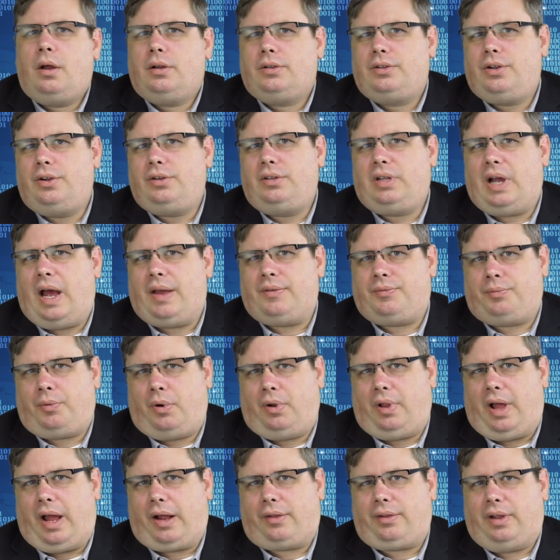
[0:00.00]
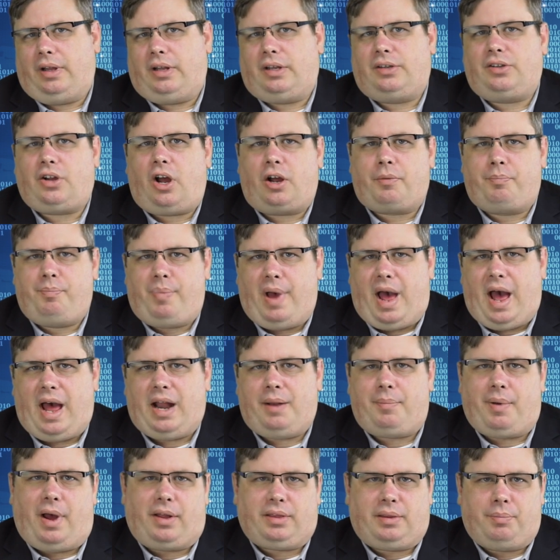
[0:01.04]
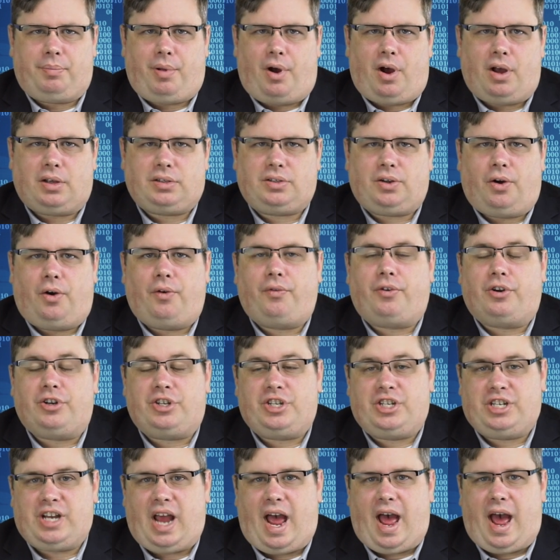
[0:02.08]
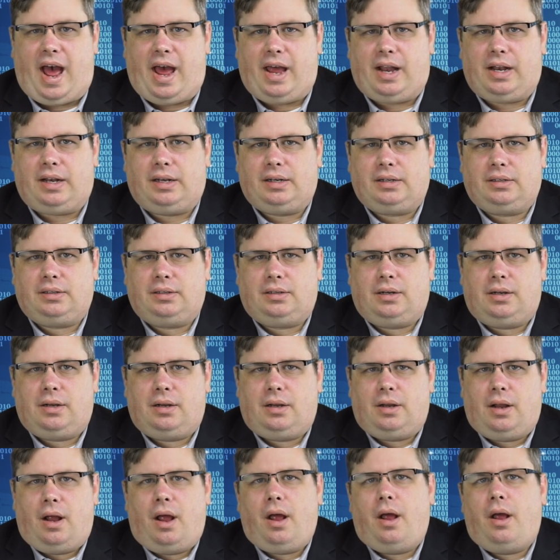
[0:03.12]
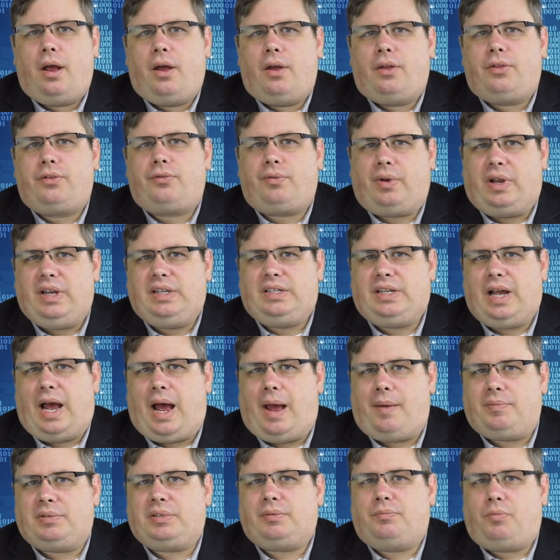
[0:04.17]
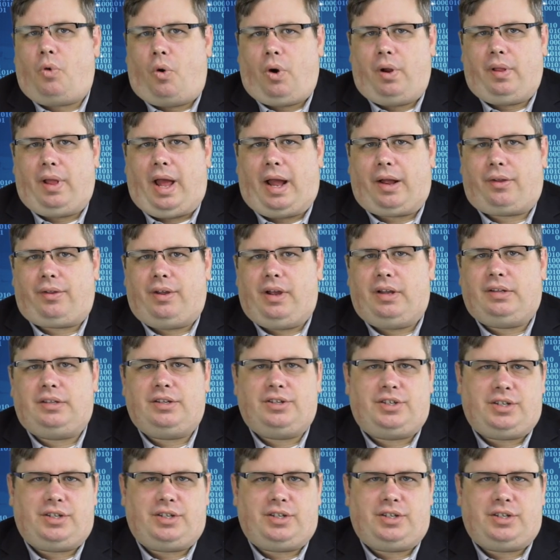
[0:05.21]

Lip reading: 2 times more likely to talk bad about the boss over chat, 3 times more likely to